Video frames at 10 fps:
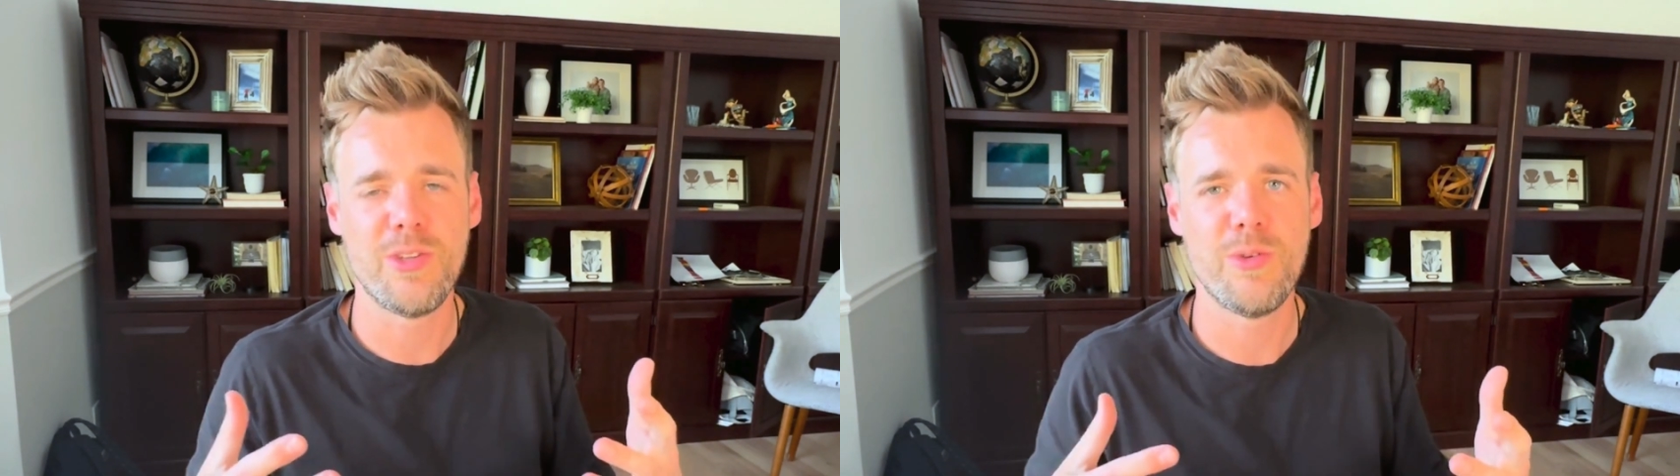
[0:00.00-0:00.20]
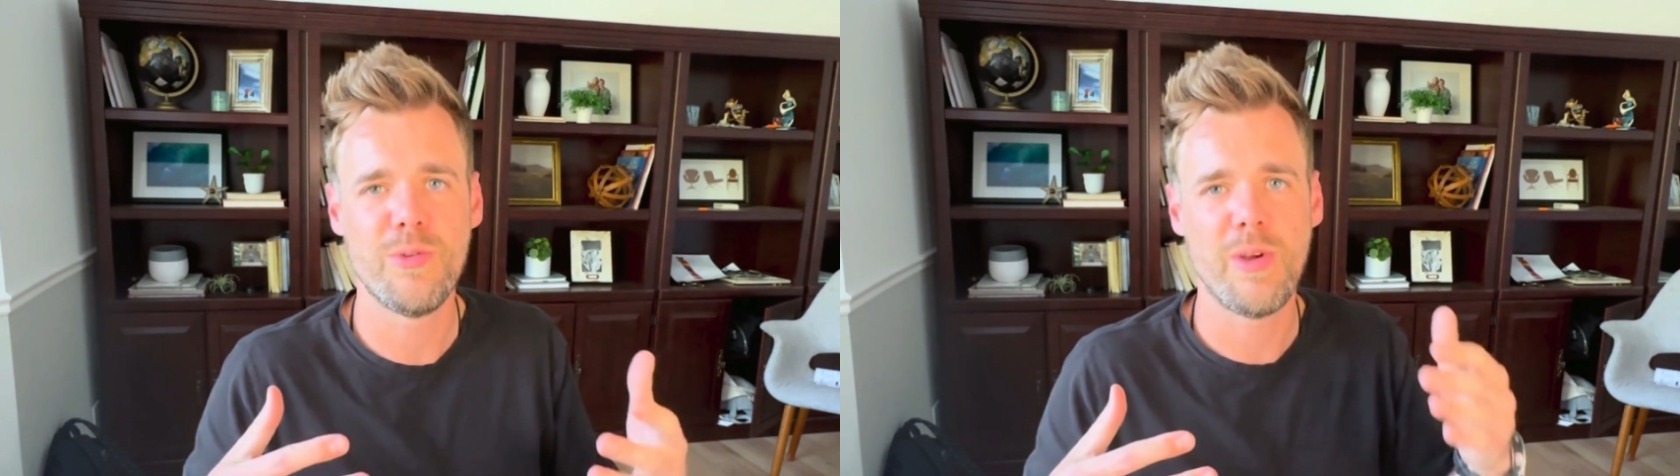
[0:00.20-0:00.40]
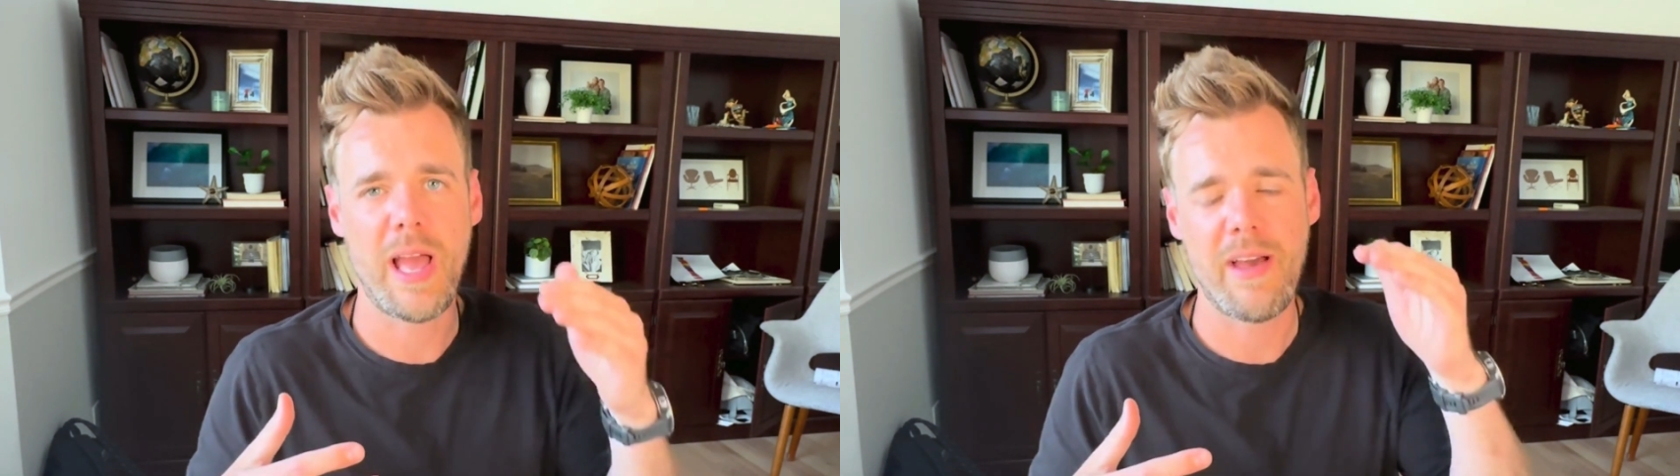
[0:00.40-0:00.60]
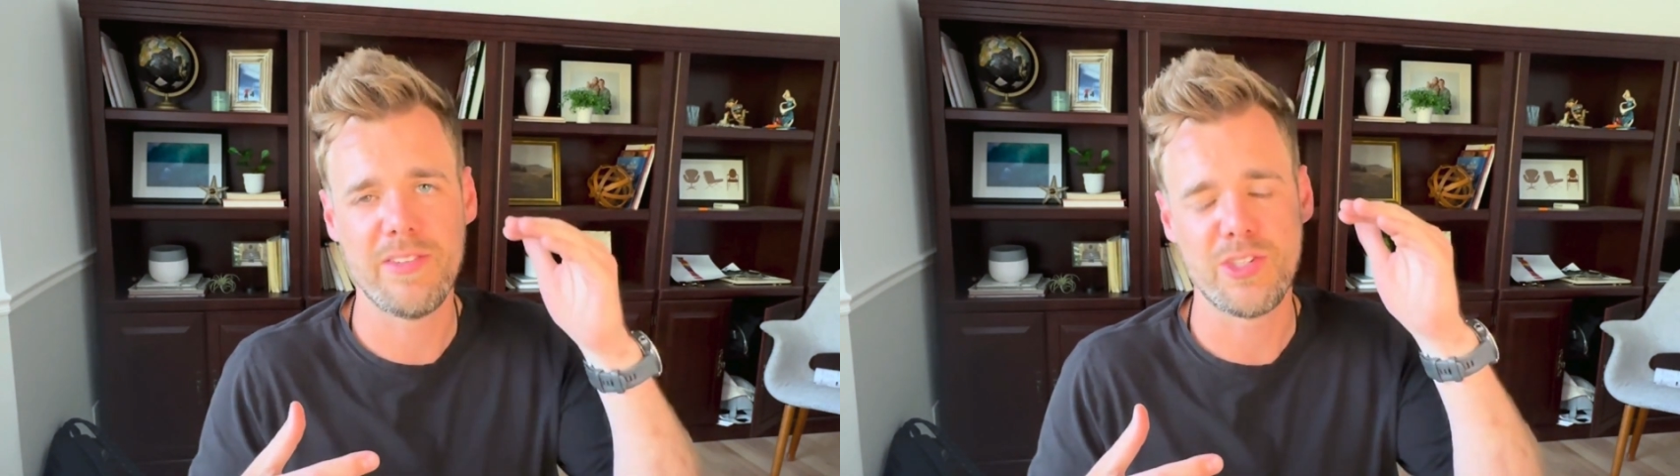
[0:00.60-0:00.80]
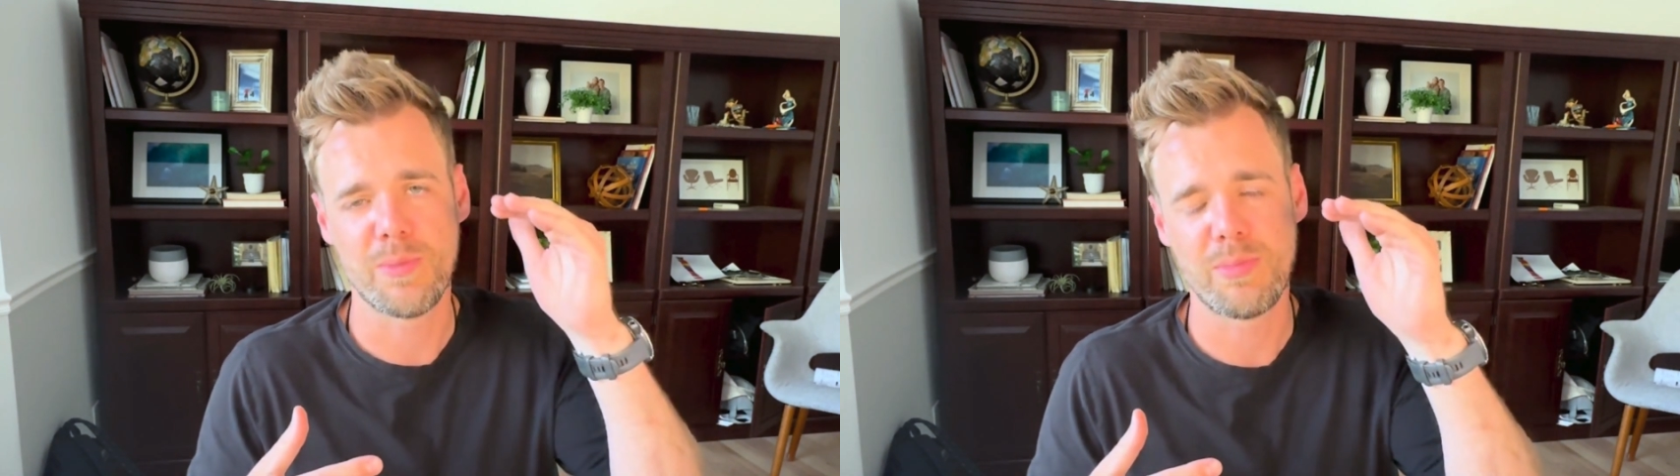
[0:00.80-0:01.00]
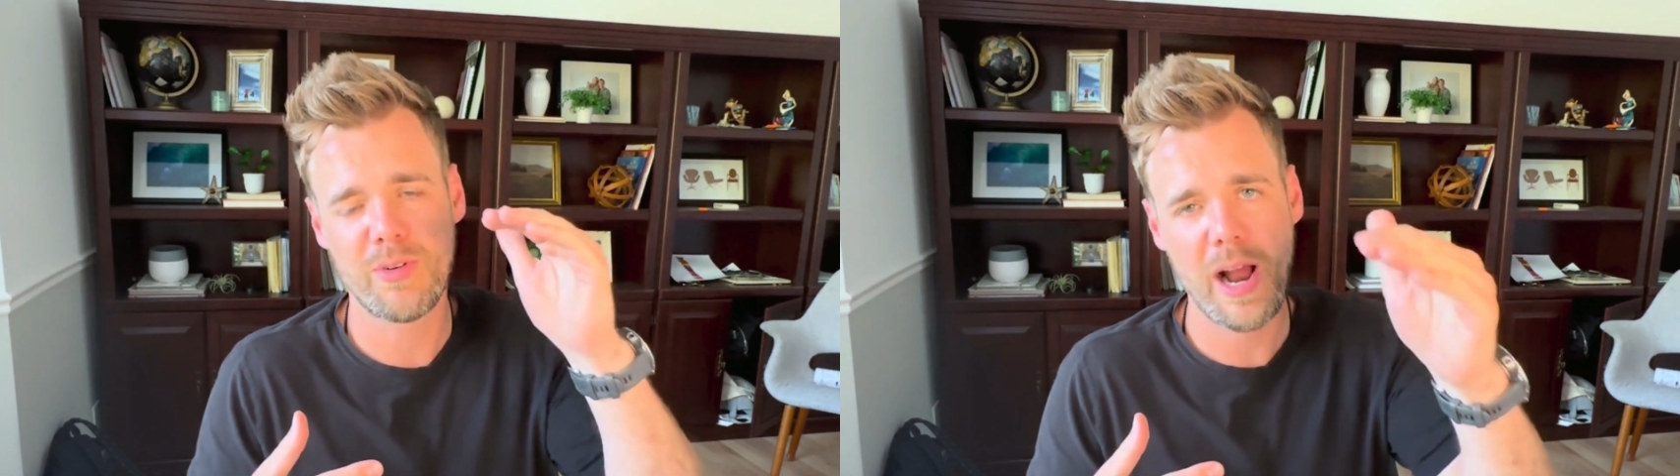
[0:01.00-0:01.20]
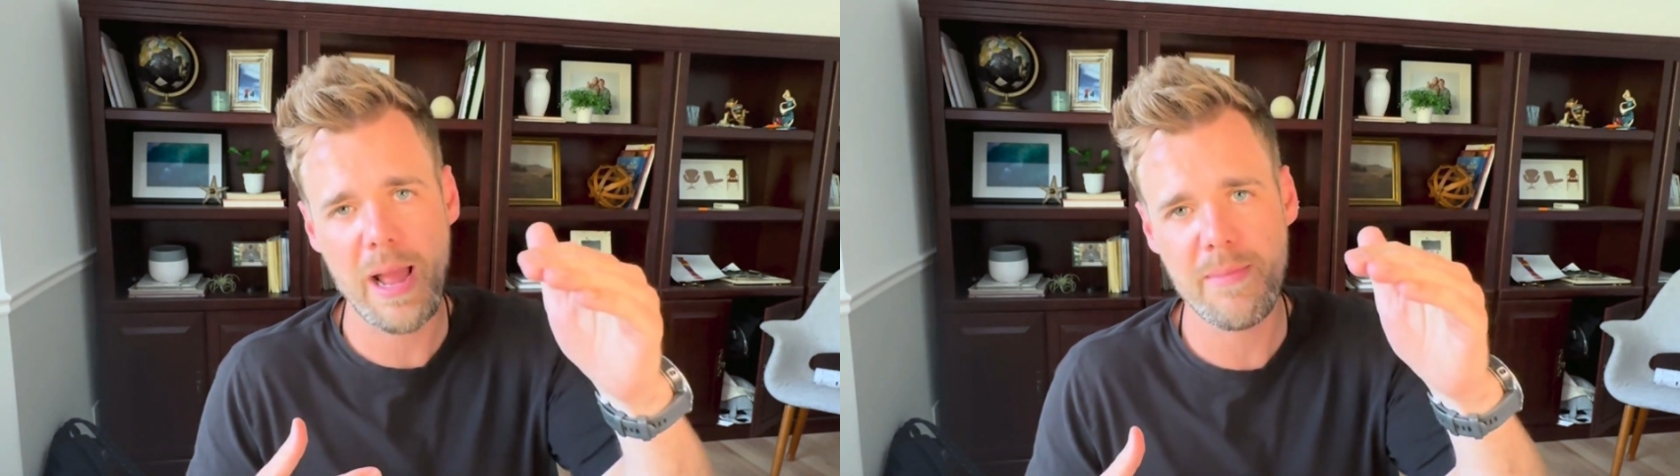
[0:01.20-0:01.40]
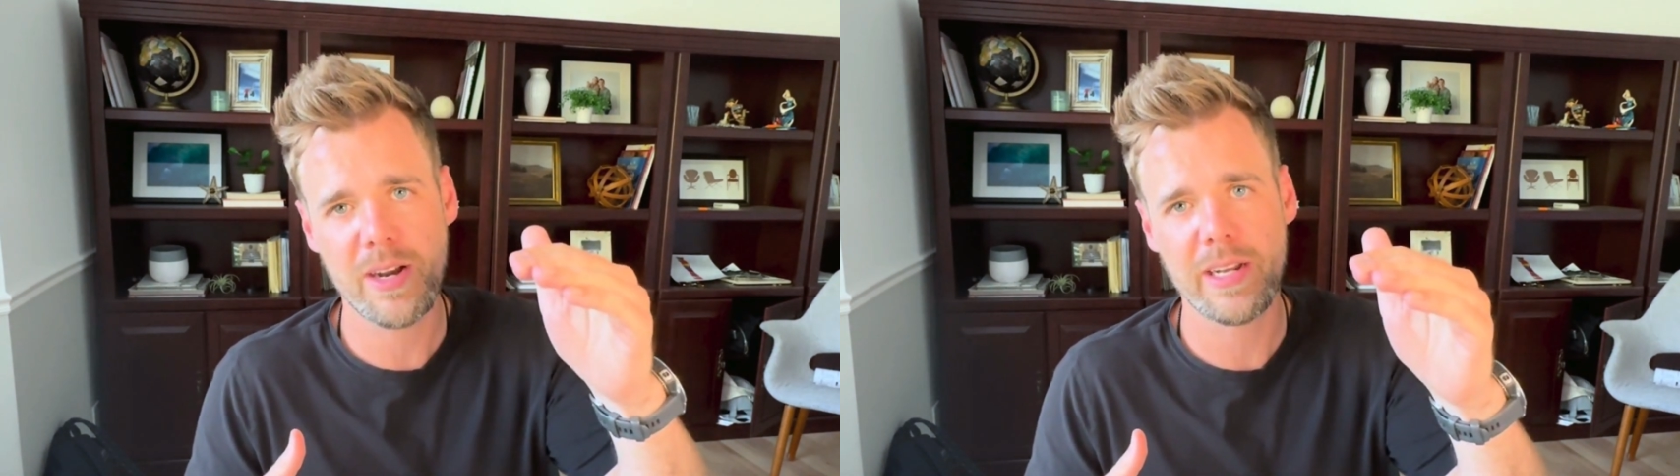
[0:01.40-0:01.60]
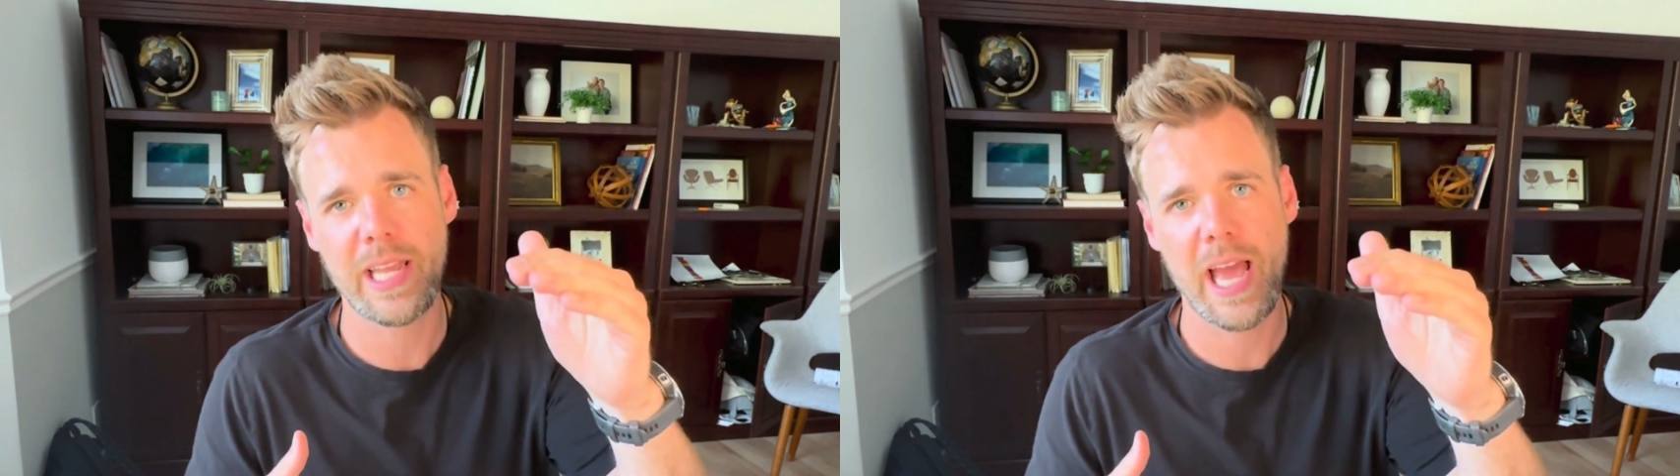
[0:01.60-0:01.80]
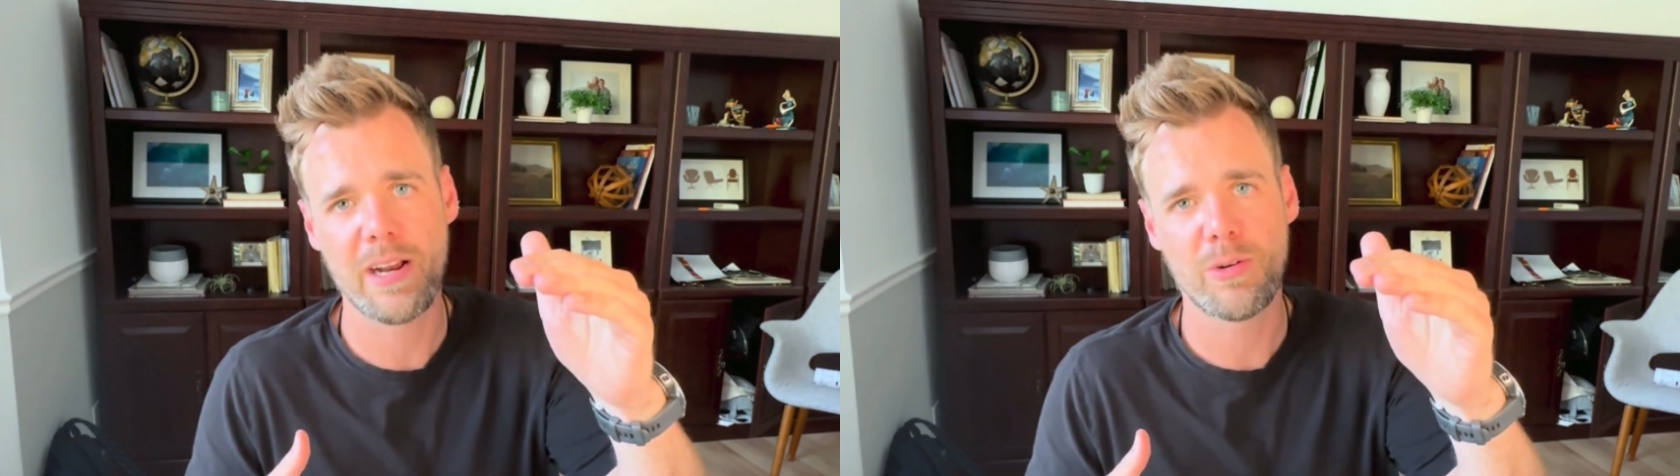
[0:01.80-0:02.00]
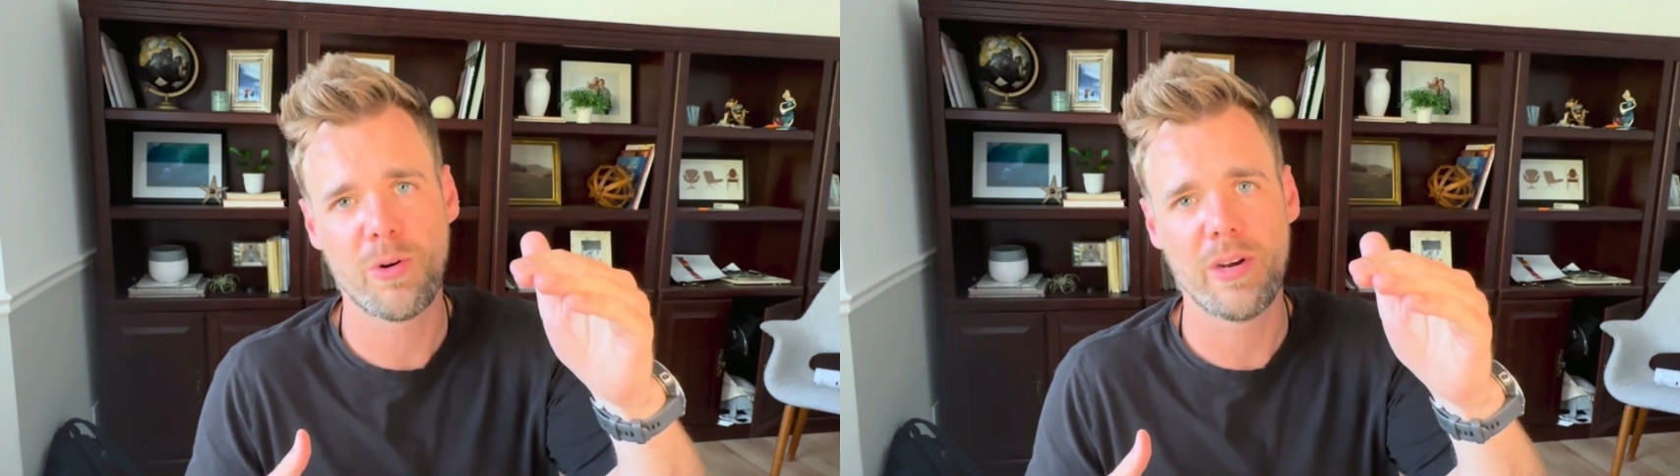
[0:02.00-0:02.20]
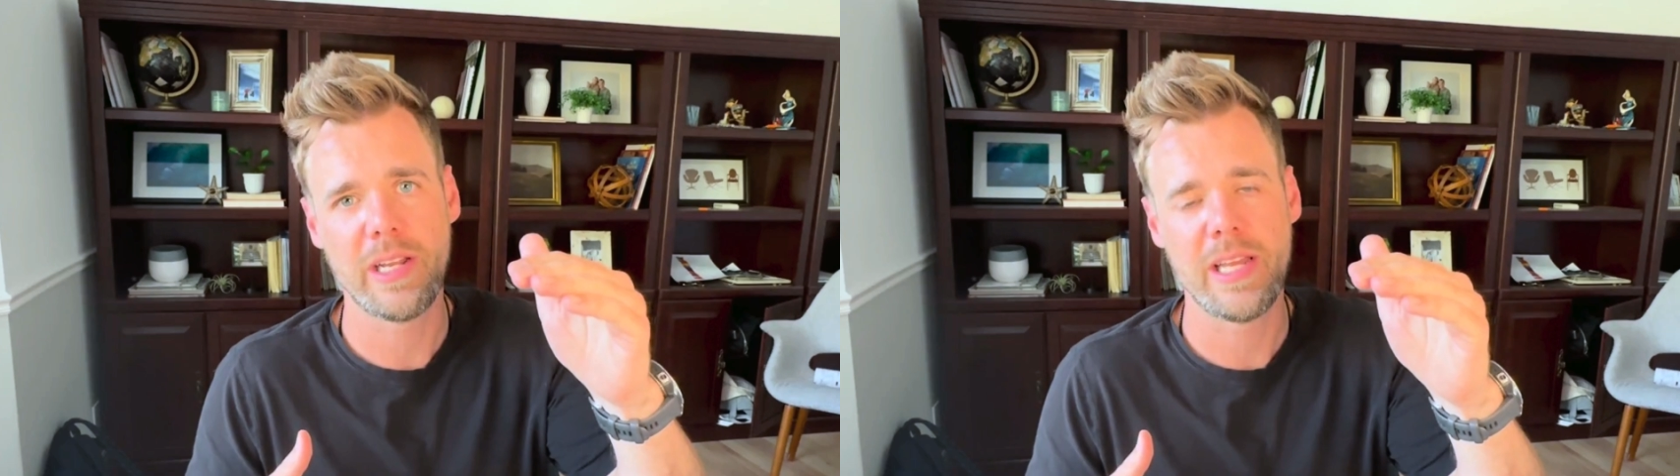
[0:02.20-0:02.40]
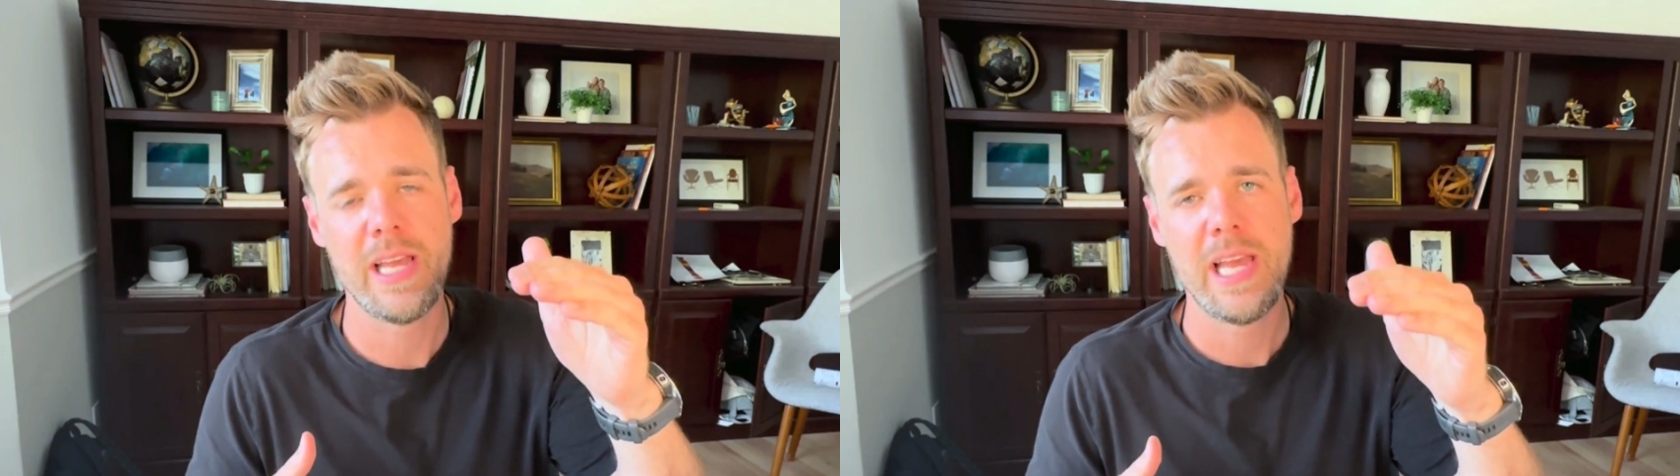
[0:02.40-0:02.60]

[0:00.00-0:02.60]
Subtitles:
you have as your primary category